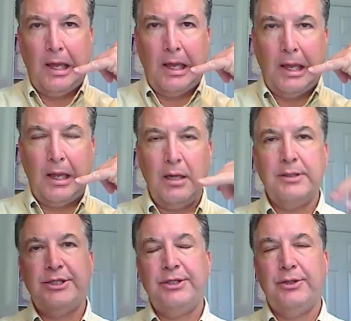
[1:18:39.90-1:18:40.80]

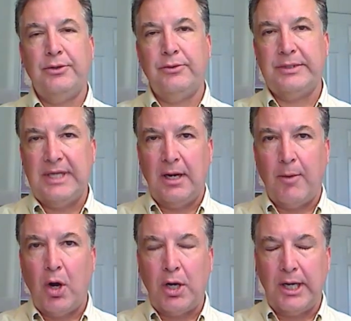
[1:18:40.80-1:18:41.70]
to
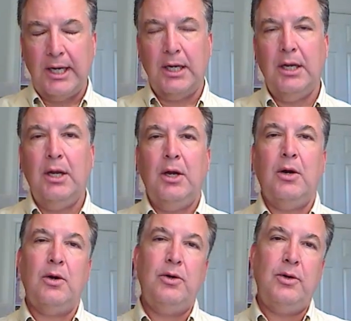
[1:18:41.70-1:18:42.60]
telemarketing,
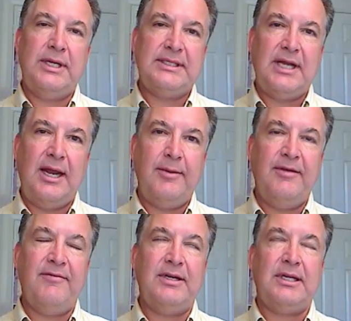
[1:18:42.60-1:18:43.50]
or who has
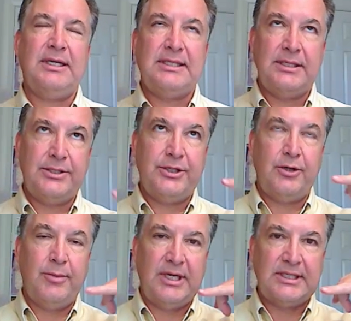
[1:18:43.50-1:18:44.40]
time even to listen
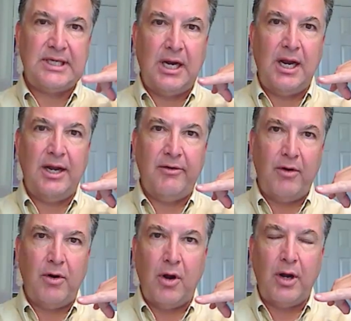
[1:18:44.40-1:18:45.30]
to your biggest
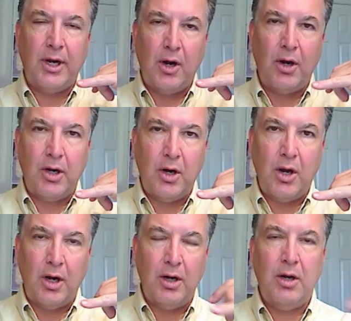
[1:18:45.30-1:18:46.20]
client drone on and on
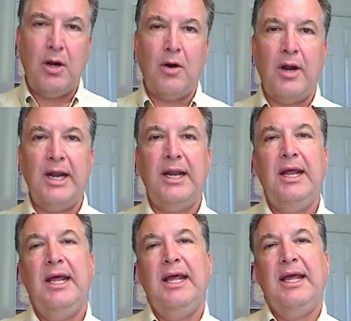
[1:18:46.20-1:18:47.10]
and on? All
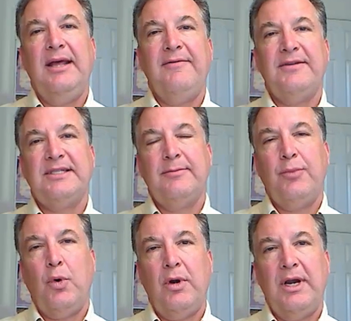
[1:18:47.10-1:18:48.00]
right, if it's
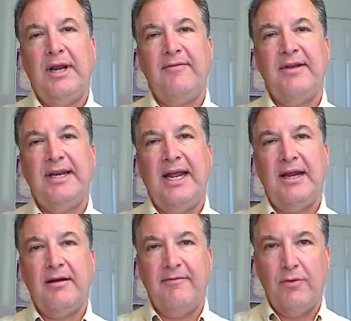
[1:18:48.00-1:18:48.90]
important enough to
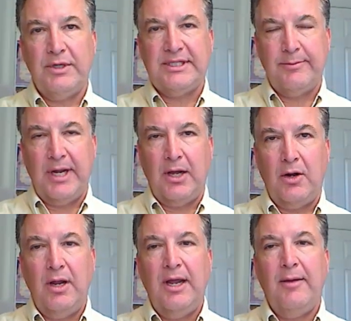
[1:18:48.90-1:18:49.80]
take a
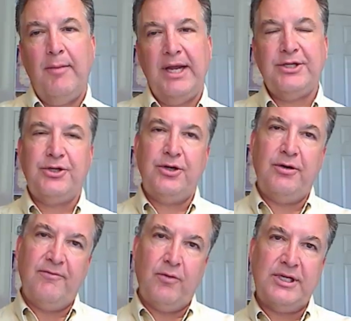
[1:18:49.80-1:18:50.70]
voicemail, make
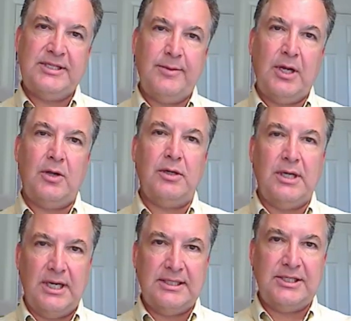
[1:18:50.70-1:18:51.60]
sure your
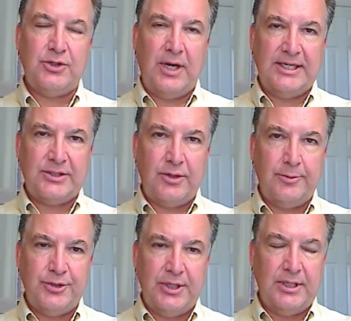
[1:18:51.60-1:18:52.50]
voicemail does
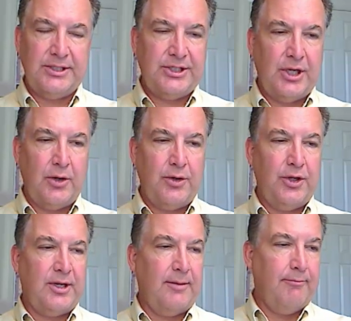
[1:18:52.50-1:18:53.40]
transcription,
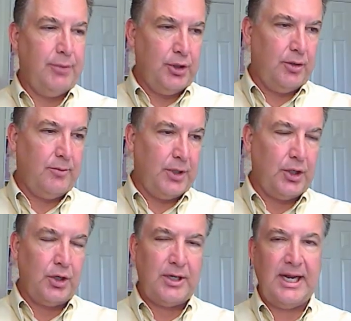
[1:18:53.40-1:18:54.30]
so you can
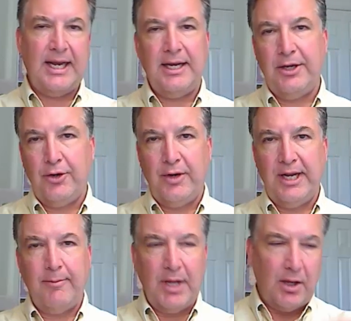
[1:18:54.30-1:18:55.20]
you look at it in
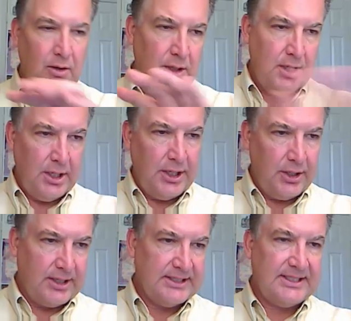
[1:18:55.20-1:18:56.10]
your email,
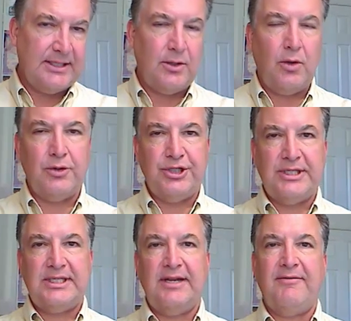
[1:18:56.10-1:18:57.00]
you can see the whole
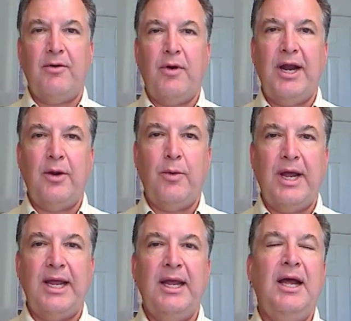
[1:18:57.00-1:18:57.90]
gist of it right
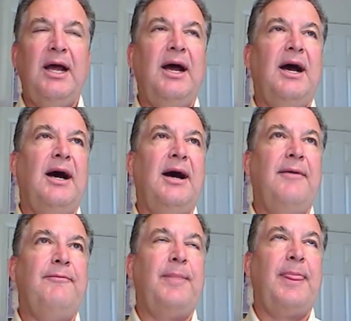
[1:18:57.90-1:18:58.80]
away,
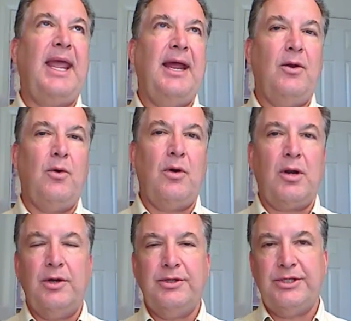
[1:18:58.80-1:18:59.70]
and
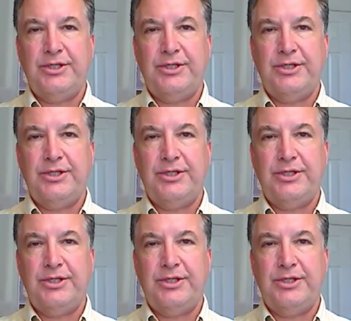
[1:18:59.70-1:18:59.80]
or it